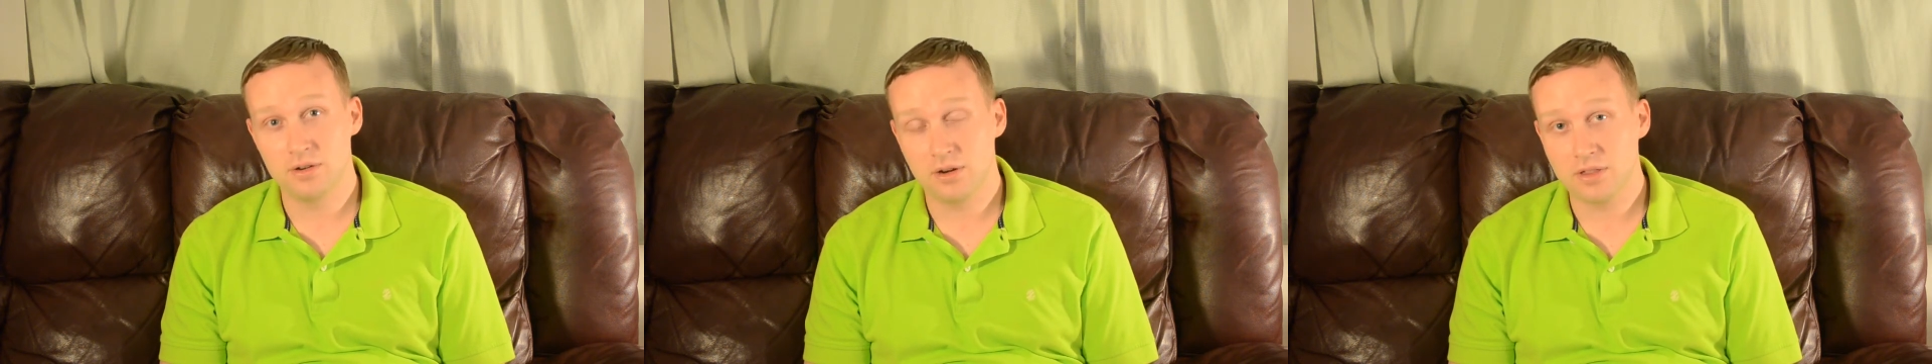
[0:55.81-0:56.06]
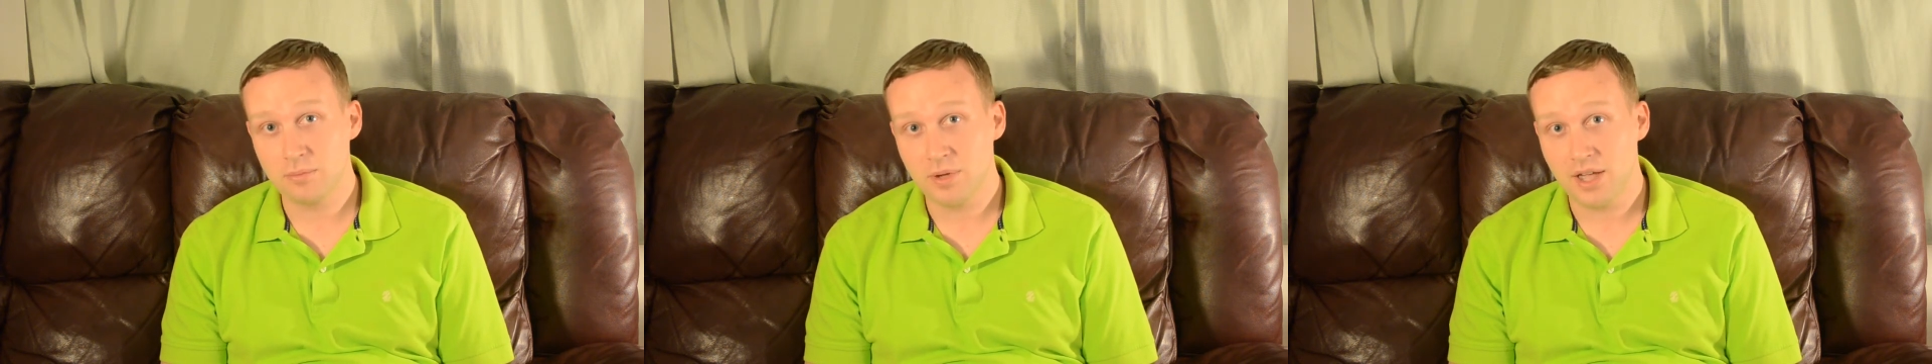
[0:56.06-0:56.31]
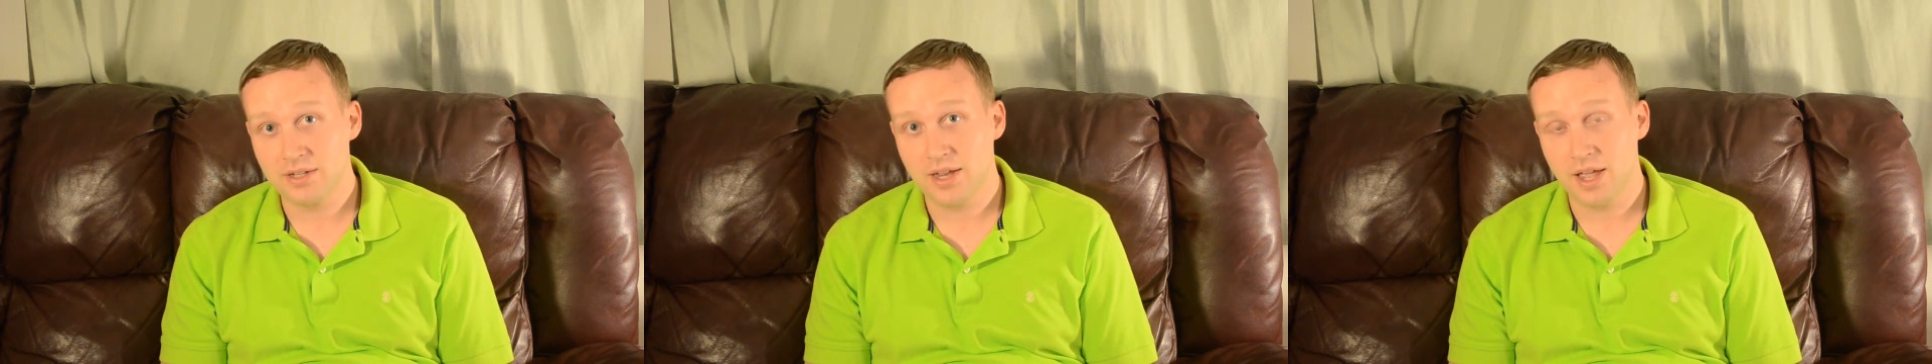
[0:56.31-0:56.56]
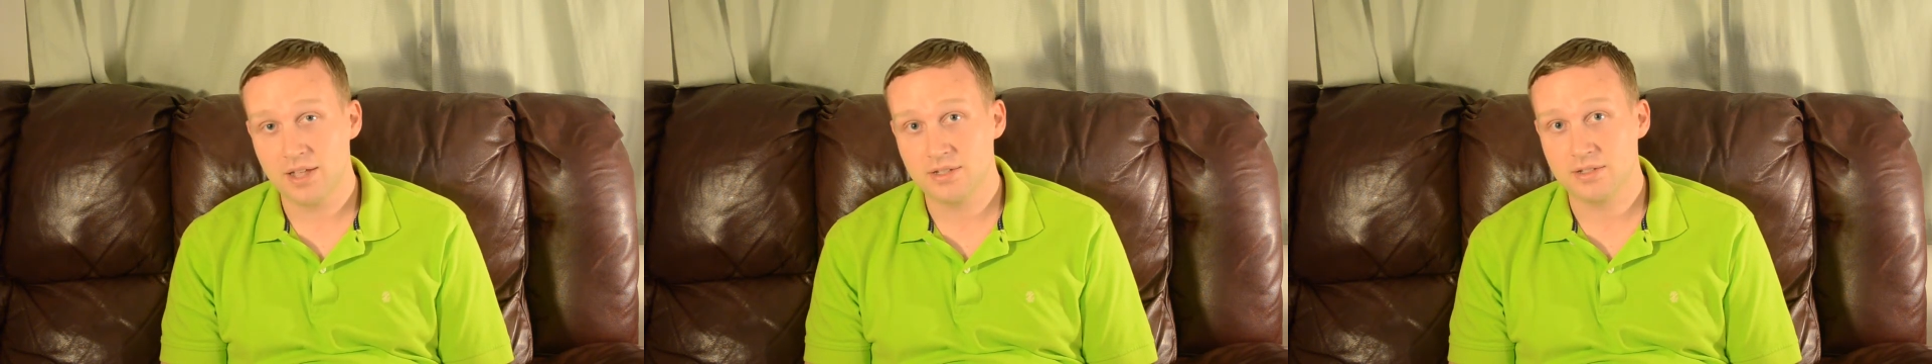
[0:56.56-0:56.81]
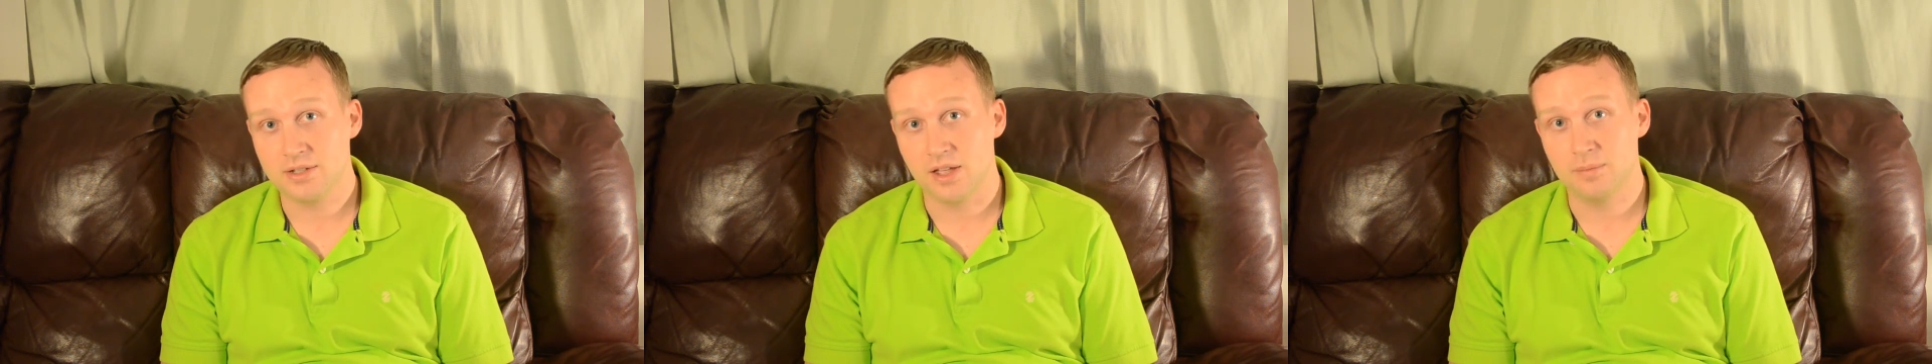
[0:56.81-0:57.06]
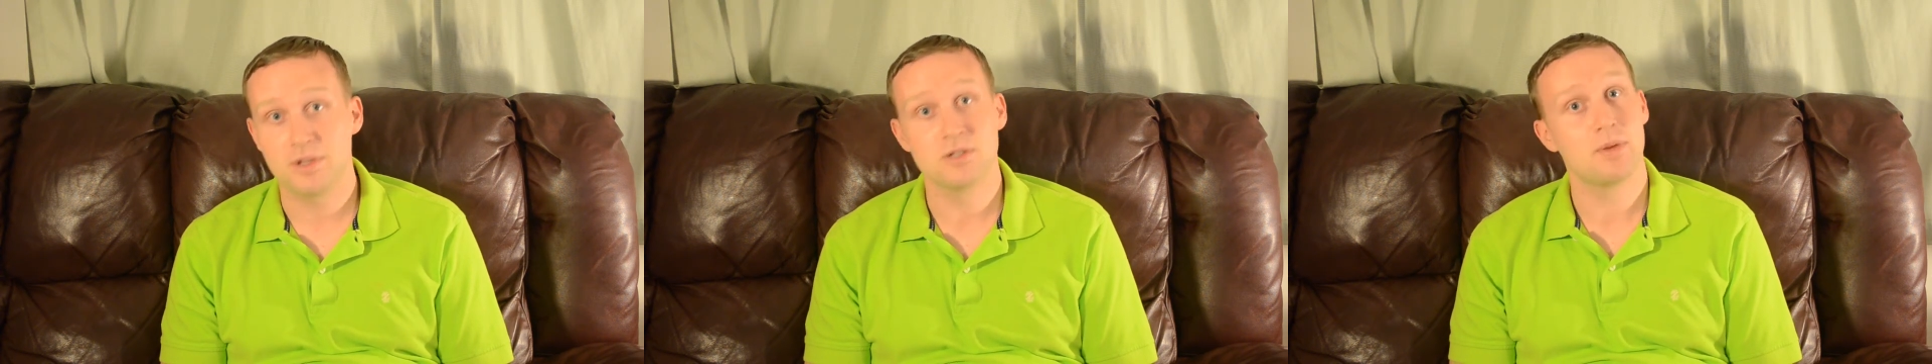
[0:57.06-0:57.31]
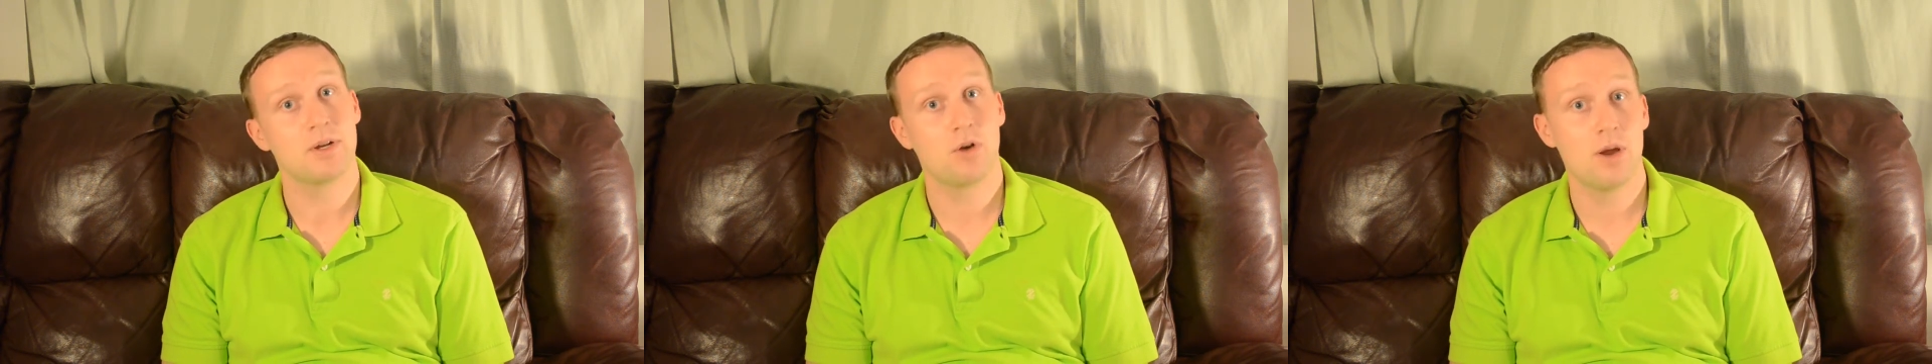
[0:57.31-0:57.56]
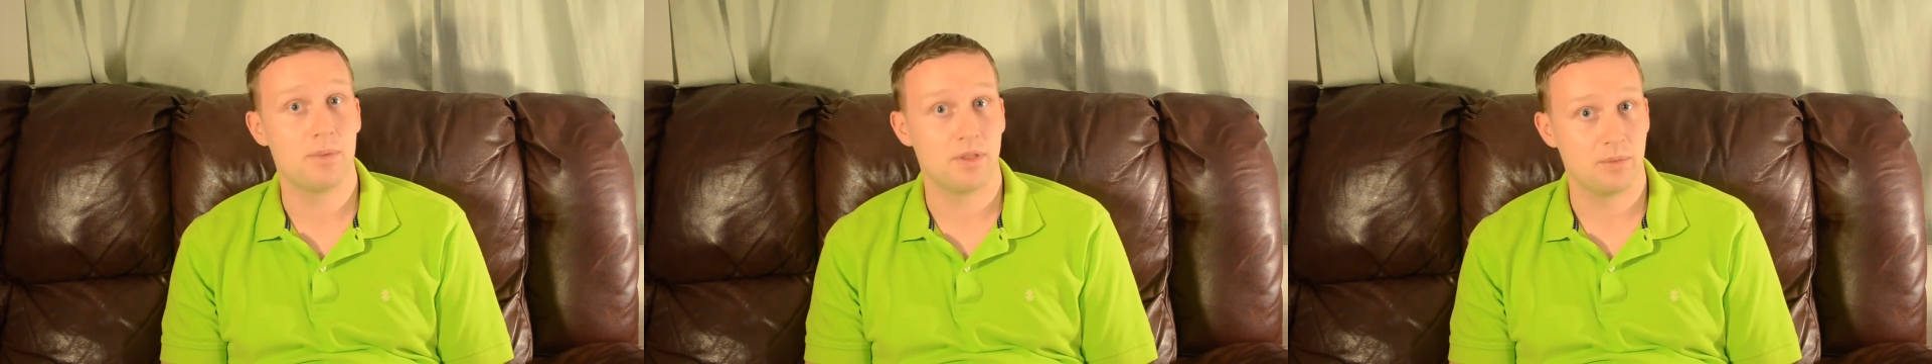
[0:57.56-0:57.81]
during the podcast, because my
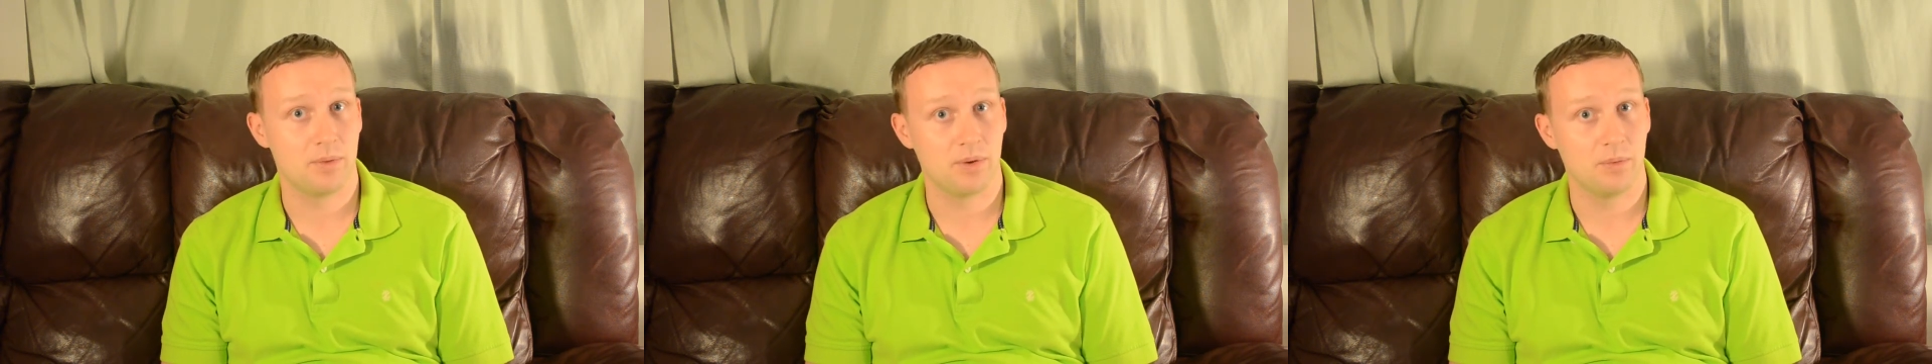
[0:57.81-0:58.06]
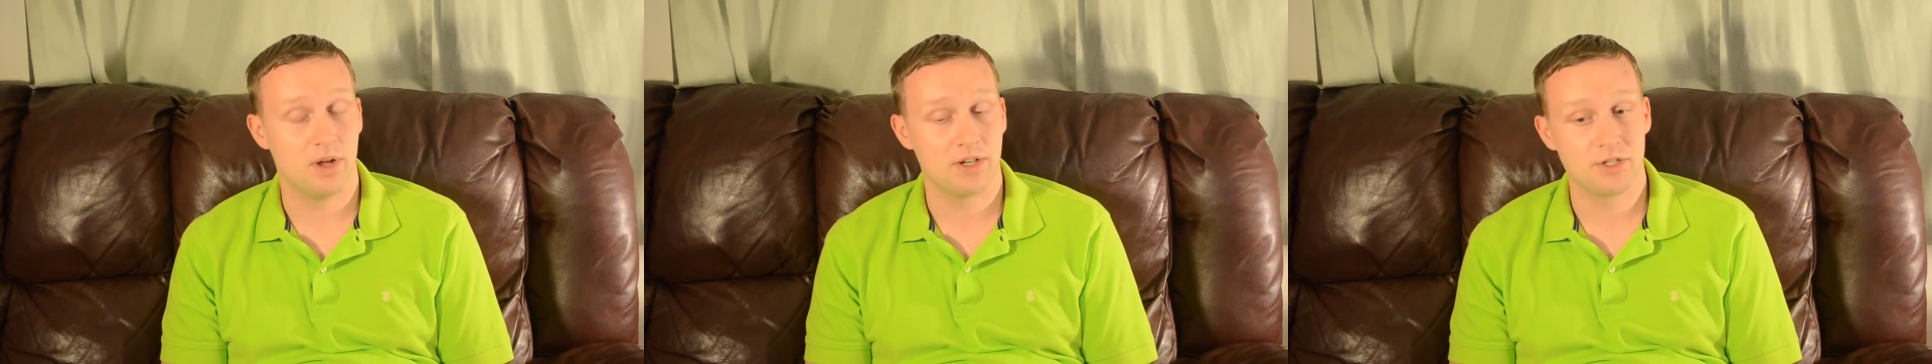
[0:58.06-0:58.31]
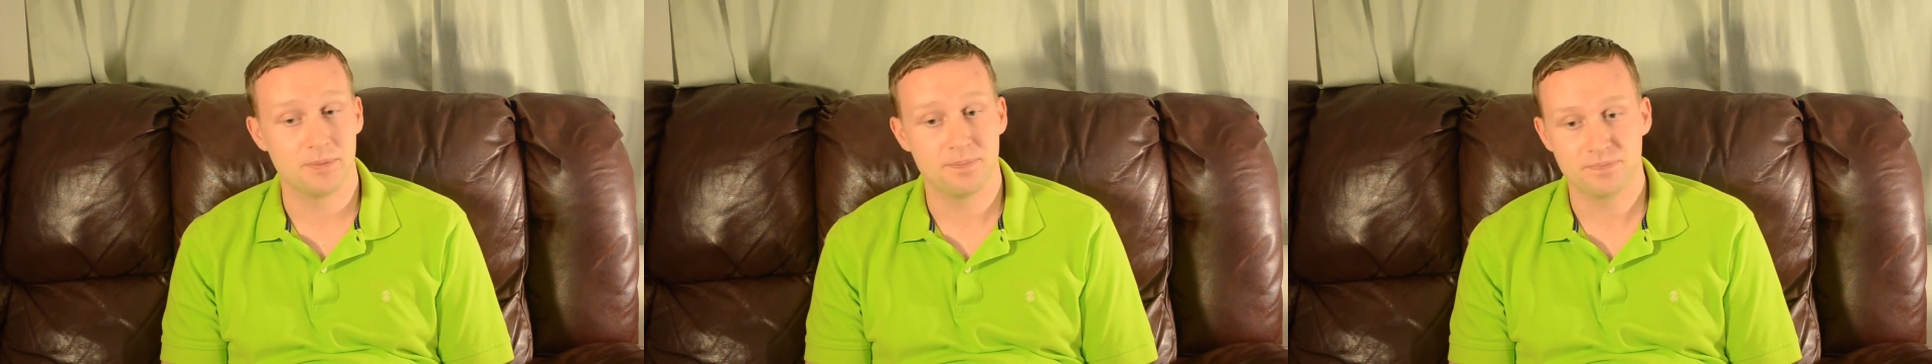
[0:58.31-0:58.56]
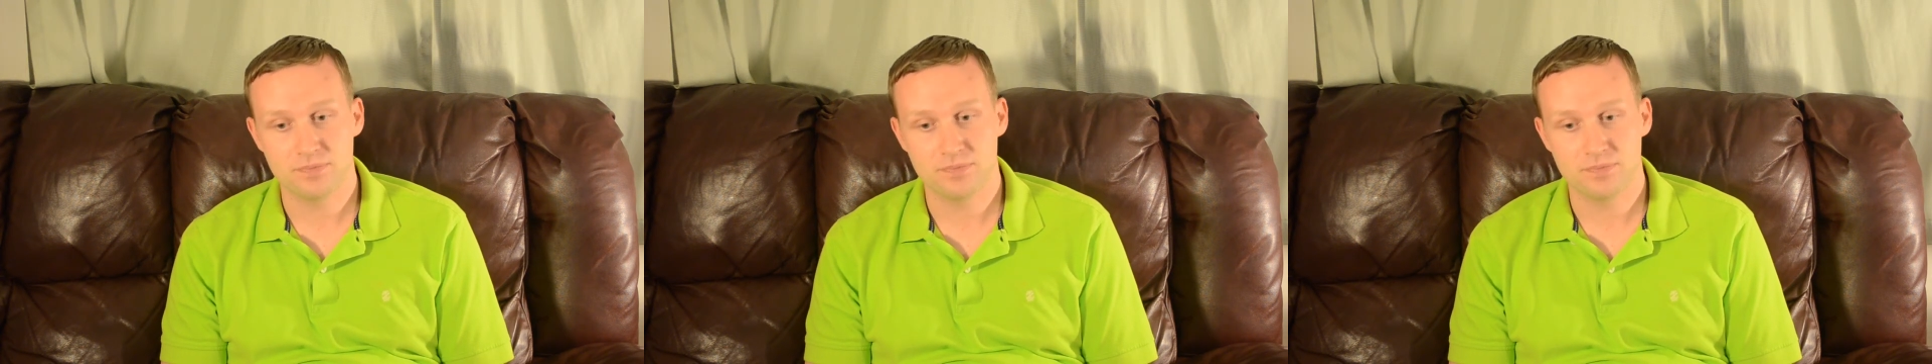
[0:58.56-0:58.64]
grandmother might watch.